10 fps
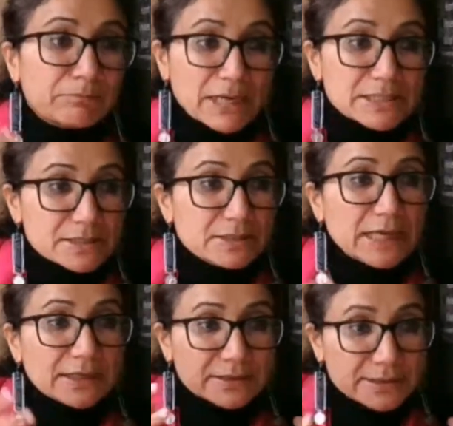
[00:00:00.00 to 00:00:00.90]
but
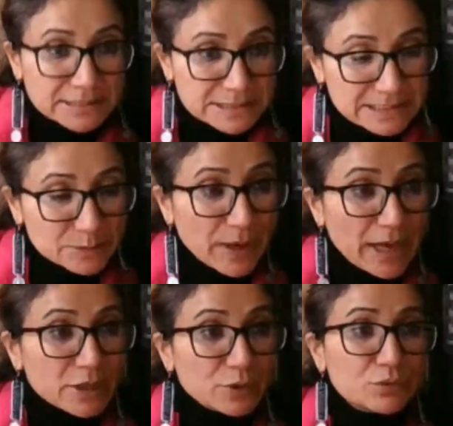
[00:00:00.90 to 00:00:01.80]
hmm. this is
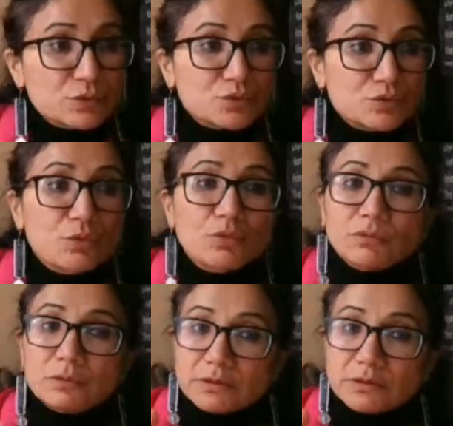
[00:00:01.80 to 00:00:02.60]
where you do,